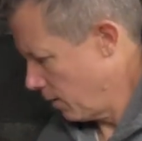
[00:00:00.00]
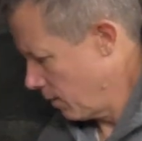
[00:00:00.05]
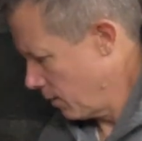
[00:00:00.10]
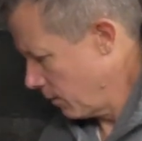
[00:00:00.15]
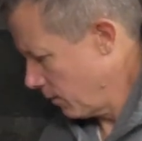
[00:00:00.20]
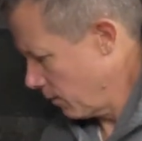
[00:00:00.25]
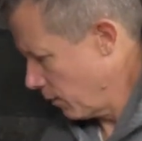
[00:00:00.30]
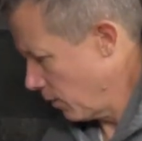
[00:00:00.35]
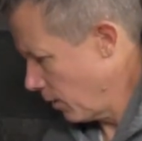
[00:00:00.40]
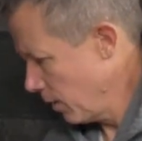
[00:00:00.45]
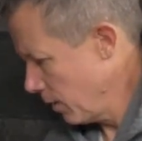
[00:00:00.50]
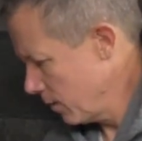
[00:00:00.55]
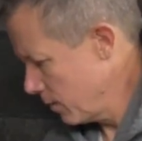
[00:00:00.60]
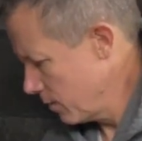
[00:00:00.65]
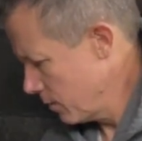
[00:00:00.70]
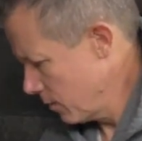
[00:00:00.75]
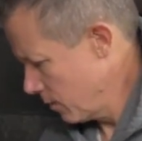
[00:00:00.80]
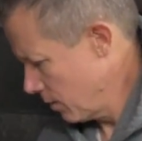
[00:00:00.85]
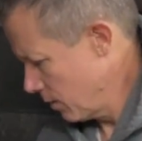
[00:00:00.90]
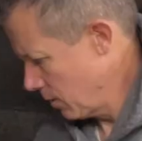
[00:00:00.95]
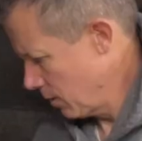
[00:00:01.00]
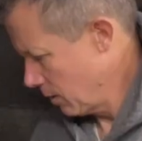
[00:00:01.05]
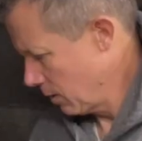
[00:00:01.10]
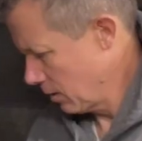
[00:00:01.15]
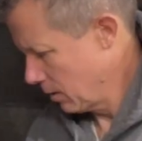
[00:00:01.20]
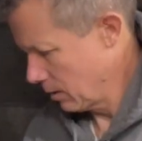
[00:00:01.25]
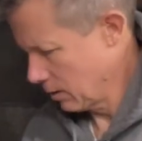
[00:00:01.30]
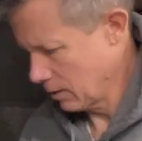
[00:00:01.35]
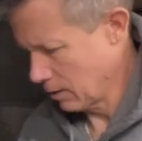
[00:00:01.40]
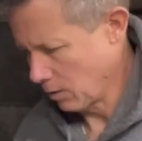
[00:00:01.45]
All right.
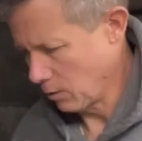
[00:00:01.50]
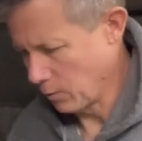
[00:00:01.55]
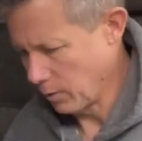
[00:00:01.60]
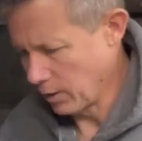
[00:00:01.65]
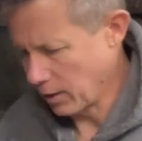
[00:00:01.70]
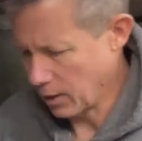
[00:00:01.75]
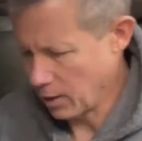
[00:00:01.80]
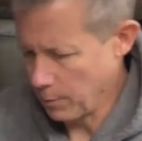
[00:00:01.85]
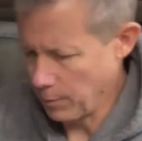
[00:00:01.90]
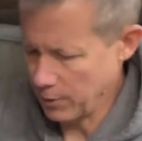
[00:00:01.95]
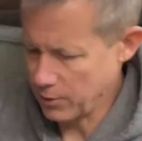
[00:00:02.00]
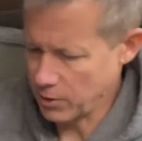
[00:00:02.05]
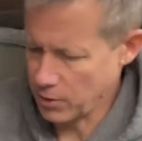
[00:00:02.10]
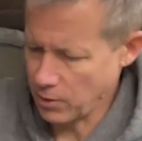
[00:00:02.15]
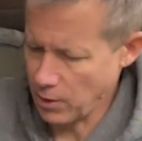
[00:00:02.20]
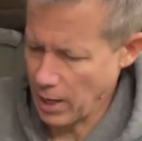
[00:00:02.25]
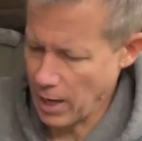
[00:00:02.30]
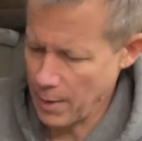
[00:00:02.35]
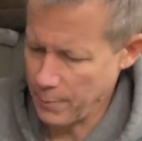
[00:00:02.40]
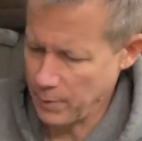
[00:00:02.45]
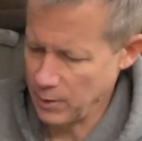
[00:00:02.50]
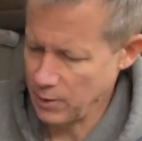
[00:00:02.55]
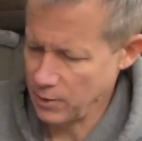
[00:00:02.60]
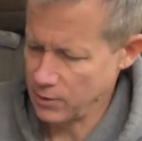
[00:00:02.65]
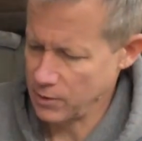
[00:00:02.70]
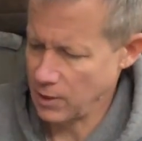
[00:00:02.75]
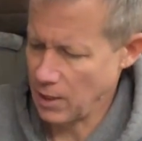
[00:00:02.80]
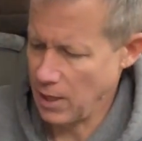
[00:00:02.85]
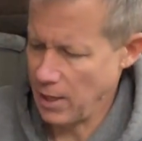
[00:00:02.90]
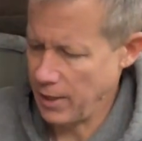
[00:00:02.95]
Don't want to get a bunch of crap in
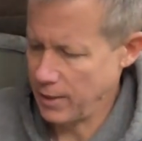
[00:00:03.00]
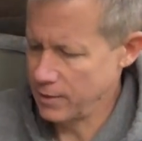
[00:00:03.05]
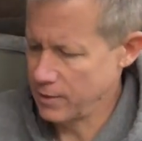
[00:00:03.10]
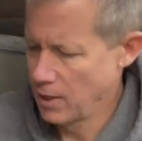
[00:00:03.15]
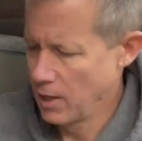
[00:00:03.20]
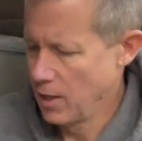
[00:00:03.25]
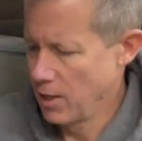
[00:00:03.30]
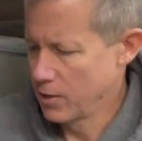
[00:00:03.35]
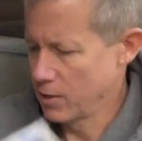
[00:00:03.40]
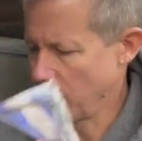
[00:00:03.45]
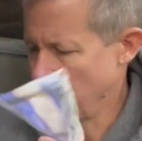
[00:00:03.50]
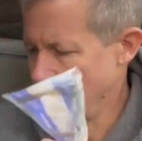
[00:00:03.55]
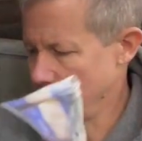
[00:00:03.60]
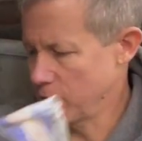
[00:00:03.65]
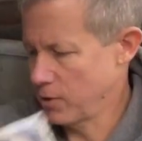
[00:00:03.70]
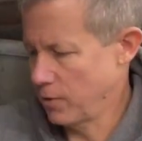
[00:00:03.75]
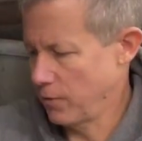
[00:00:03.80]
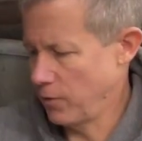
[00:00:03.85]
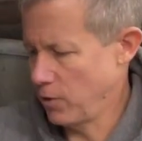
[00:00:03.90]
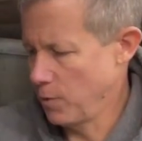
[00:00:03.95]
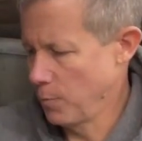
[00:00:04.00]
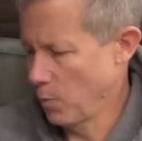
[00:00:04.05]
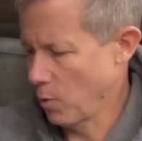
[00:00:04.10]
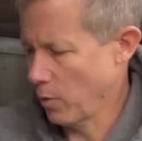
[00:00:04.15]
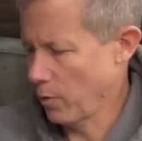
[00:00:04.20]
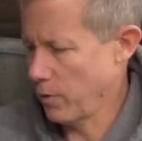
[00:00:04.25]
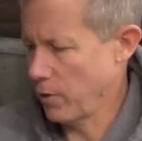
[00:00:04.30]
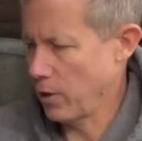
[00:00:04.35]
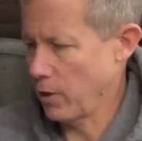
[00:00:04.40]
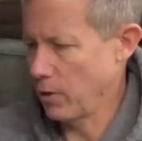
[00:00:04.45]
those lines. So there's a few
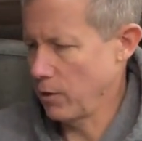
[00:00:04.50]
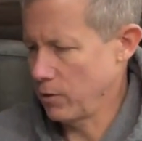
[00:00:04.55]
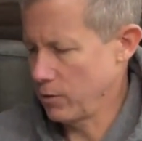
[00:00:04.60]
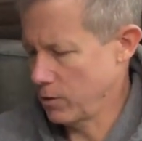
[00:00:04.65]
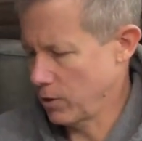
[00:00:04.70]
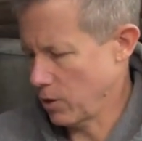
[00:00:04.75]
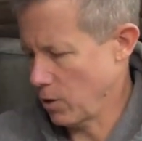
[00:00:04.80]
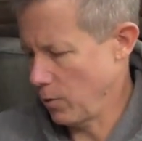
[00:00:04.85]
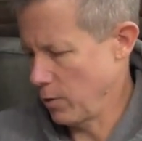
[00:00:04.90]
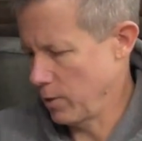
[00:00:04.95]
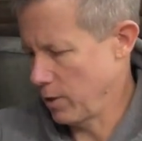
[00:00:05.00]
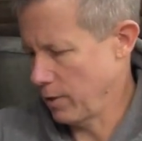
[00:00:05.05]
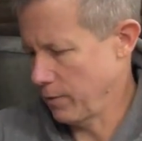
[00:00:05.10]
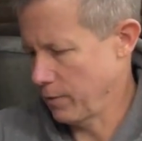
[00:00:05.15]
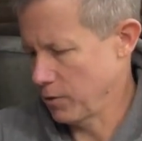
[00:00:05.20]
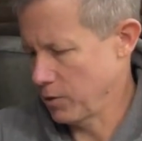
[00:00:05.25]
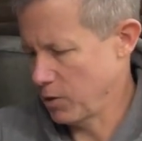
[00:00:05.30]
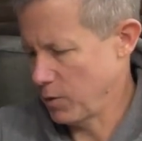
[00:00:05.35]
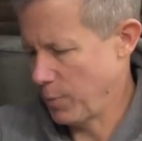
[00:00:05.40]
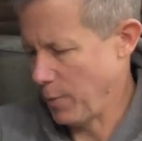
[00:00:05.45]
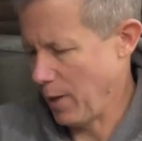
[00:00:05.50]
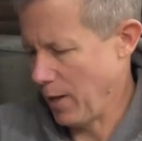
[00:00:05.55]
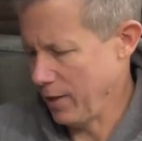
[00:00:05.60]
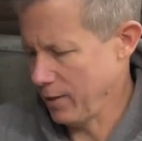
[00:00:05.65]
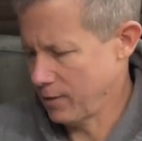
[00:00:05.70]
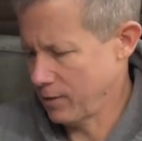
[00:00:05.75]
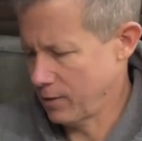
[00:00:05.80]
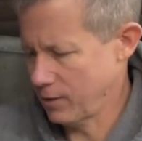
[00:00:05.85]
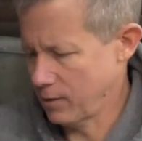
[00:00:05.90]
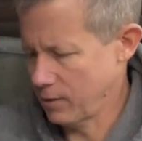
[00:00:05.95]
more of those that go in different
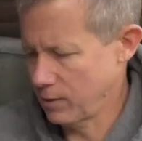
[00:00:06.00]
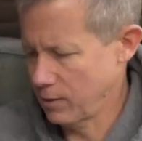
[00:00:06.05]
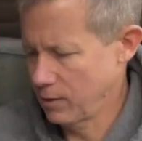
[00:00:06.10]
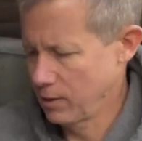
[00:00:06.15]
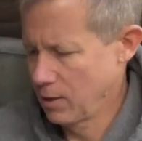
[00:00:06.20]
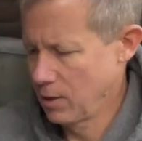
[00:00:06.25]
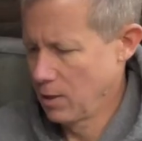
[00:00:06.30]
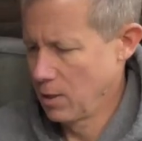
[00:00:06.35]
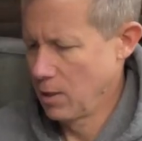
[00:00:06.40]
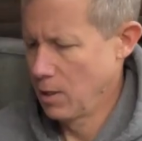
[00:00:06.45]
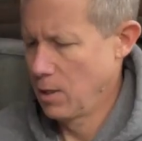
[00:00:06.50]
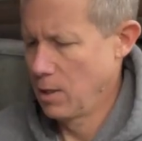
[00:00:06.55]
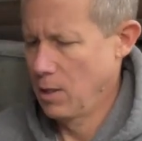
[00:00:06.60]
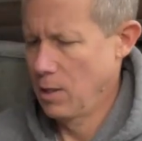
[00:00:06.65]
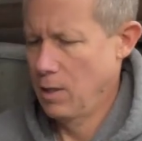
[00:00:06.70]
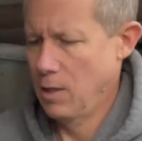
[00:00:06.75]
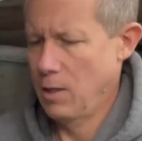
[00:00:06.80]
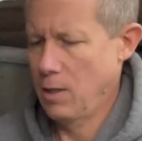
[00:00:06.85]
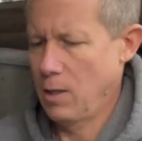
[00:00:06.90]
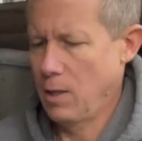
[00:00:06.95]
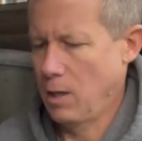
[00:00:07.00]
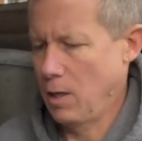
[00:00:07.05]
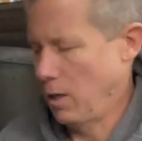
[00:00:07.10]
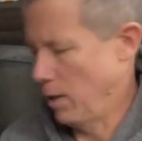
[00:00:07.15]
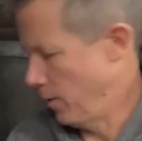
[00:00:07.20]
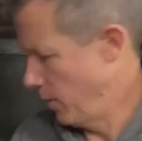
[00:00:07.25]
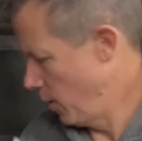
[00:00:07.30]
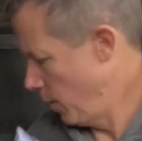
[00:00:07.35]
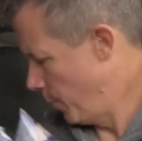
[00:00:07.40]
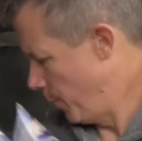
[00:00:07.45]
spots
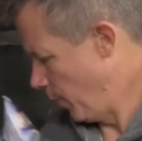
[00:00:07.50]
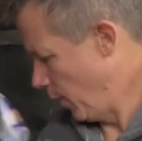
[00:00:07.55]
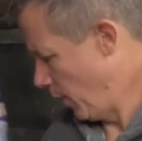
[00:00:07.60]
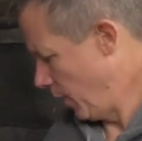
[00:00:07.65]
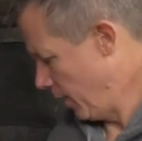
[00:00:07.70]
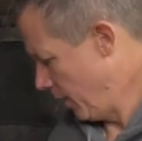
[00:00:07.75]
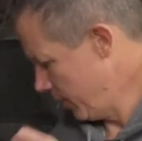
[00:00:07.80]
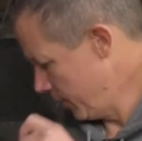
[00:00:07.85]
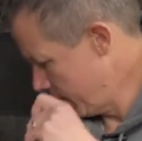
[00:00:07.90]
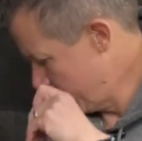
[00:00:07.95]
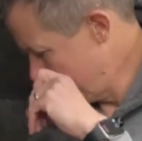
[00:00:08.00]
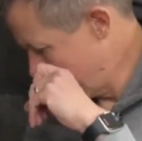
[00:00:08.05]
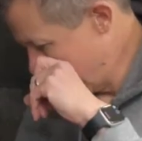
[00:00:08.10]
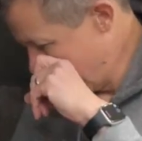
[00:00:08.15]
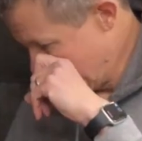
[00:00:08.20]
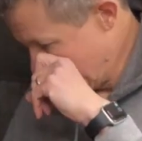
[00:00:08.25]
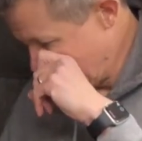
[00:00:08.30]
on the bus.